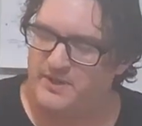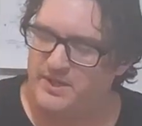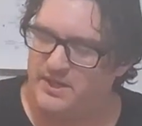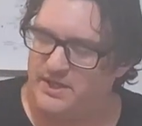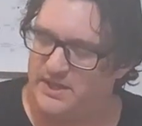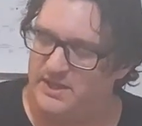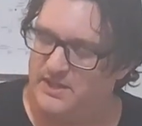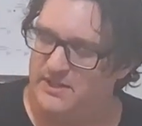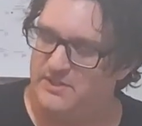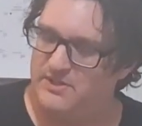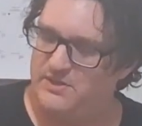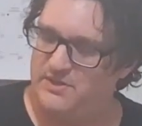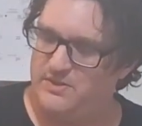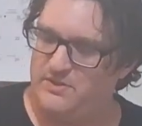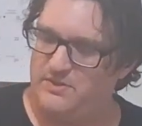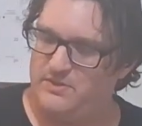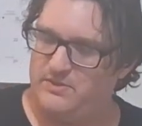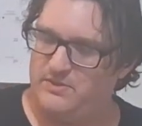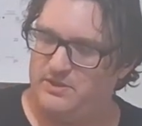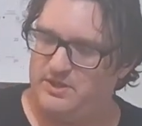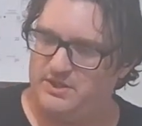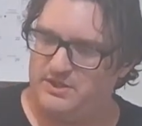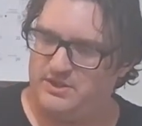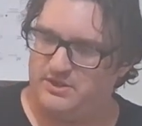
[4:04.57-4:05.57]
and eat it.
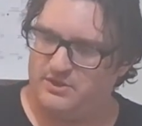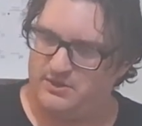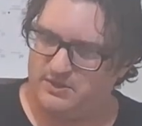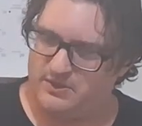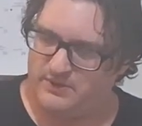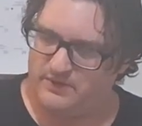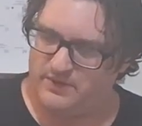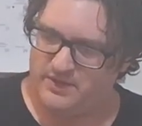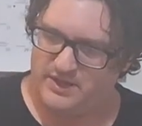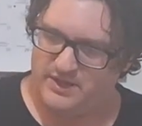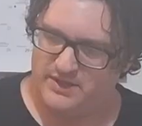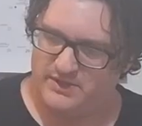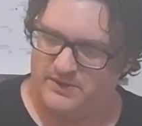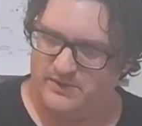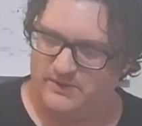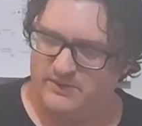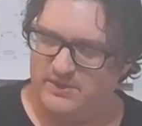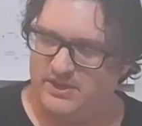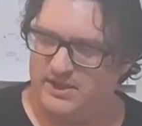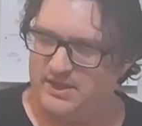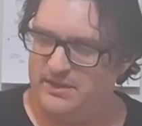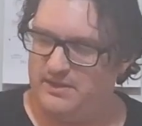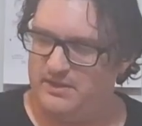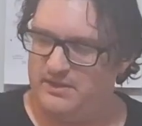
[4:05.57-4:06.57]
So let's go ahead and do
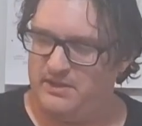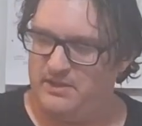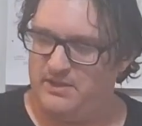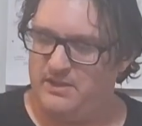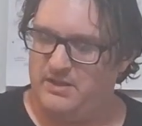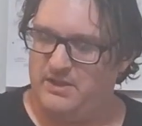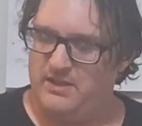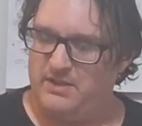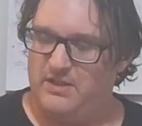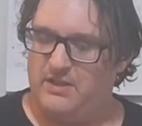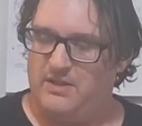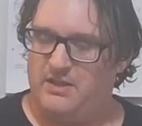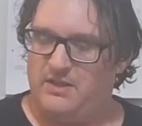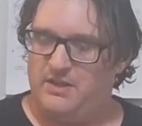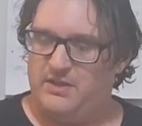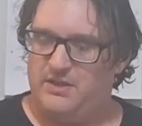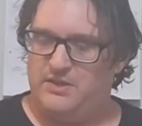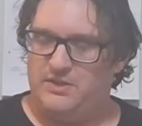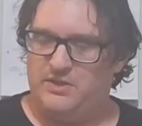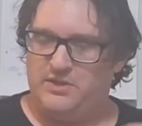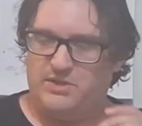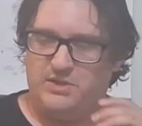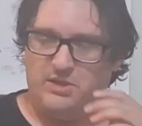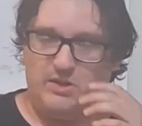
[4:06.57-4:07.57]
that.
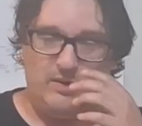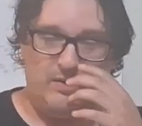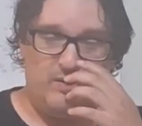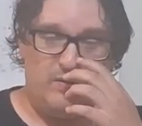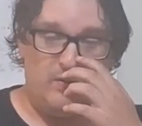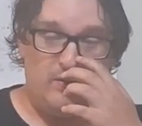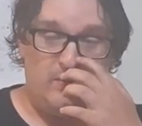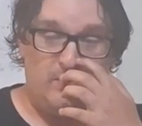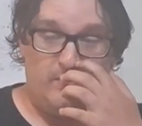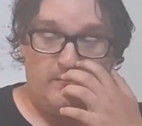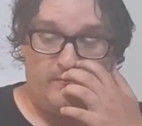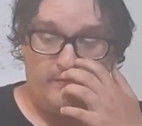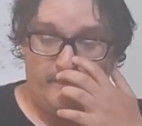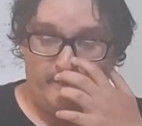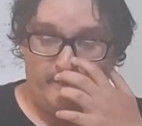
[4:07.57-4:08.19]
So